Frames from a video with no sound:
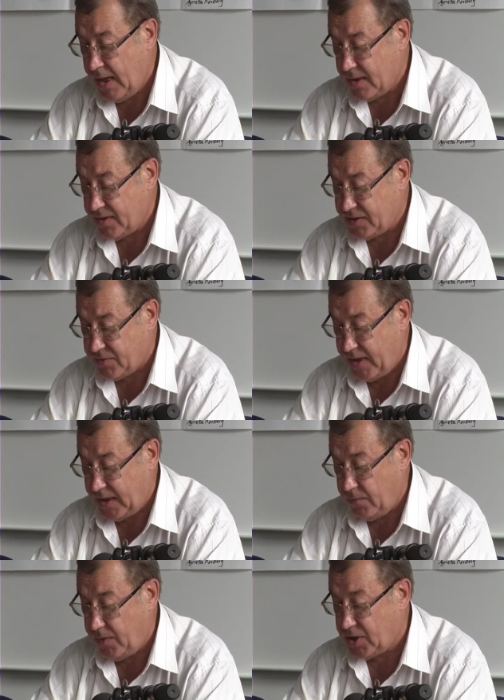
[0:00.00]

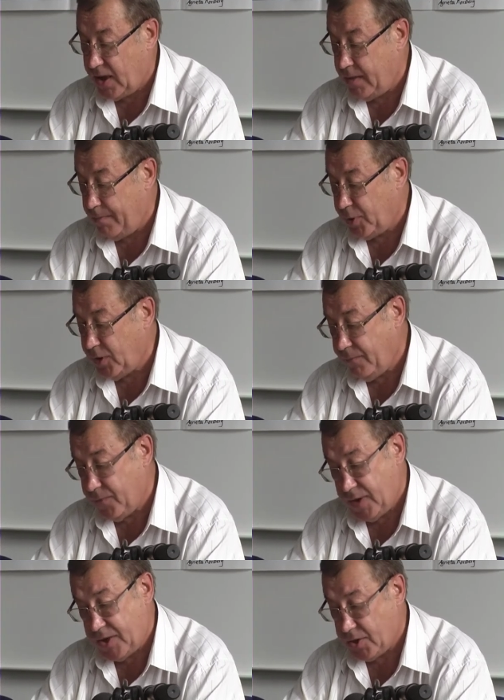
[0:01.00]
restraint which are important
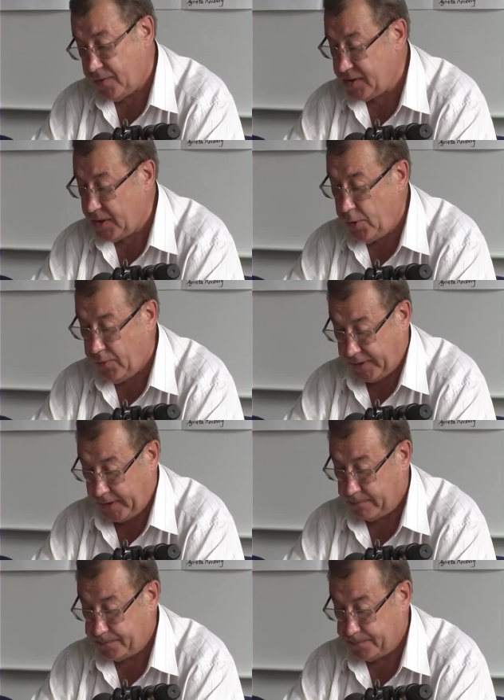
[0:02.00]
for national security.